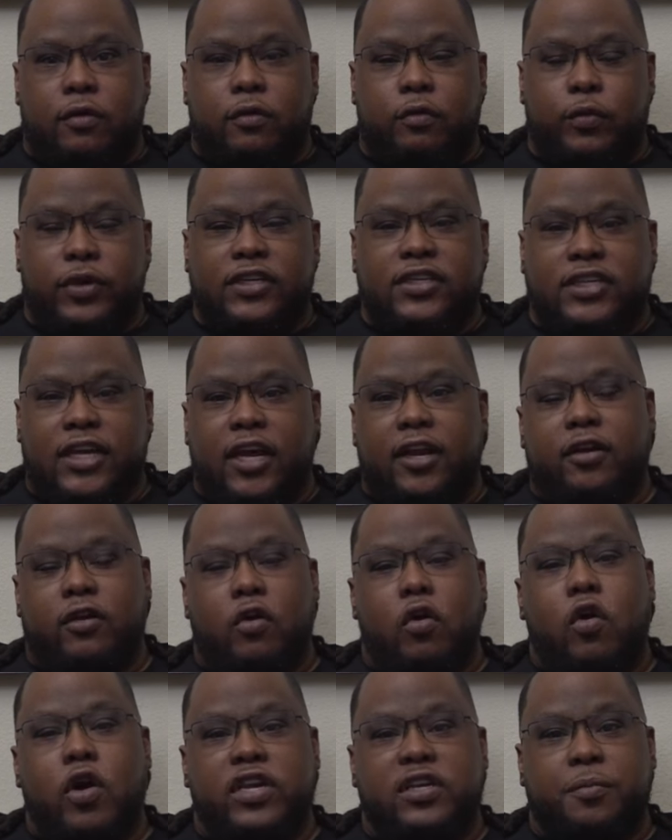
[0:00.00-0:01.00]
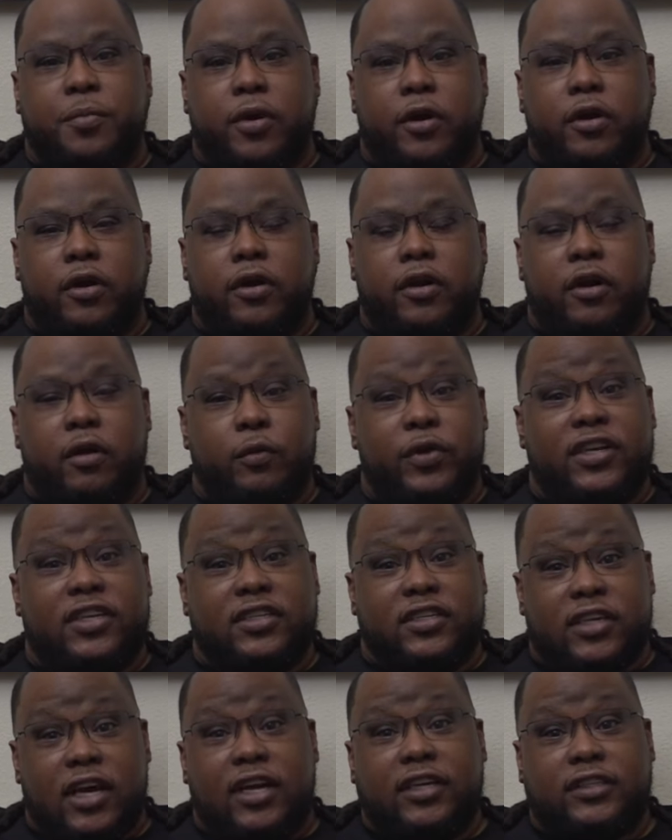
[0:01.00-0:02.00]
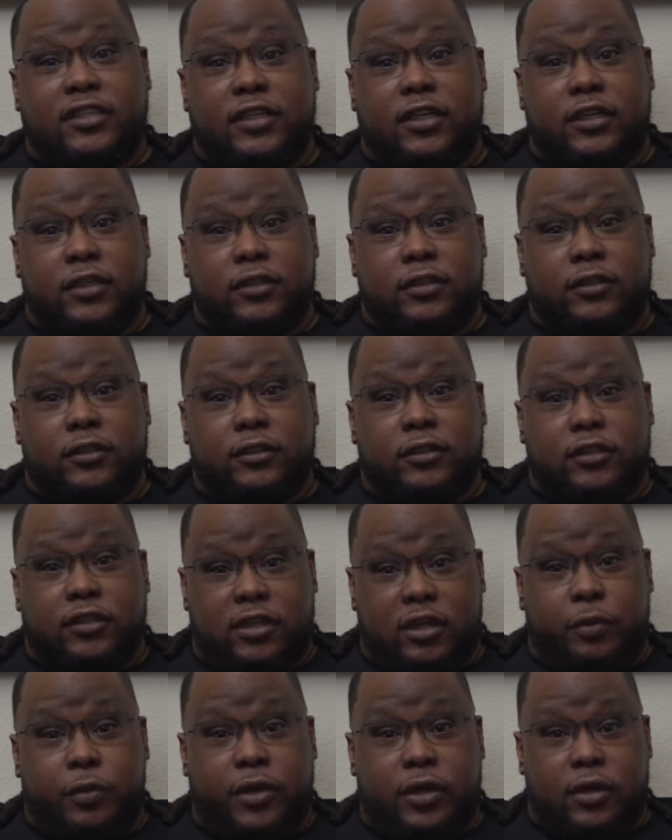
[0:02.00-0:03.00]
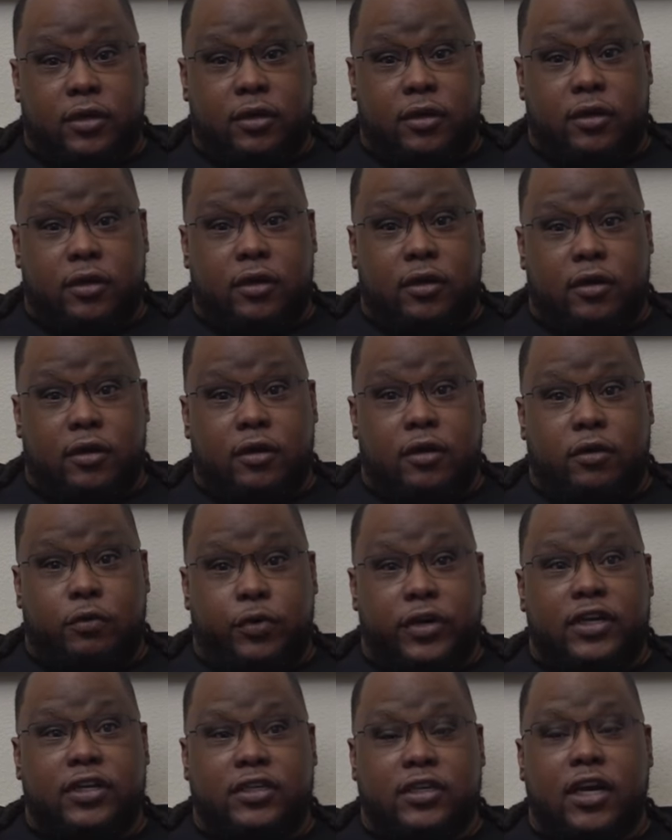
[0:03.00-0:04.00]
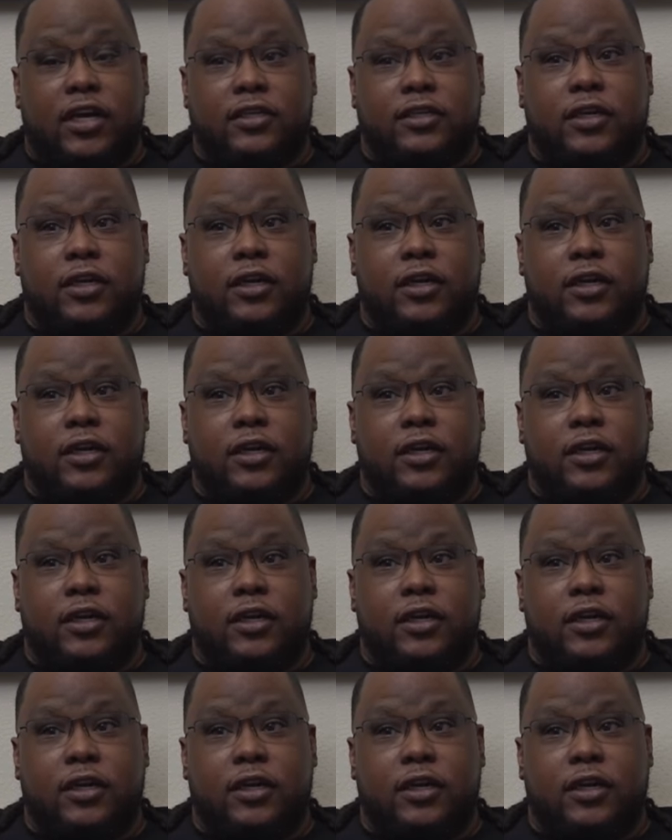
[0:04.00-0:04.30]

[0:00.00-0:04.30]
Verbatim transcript: we sat in Orangeburg and we discussed this. Mm-hmm. Did we? Yes, sir. We discussed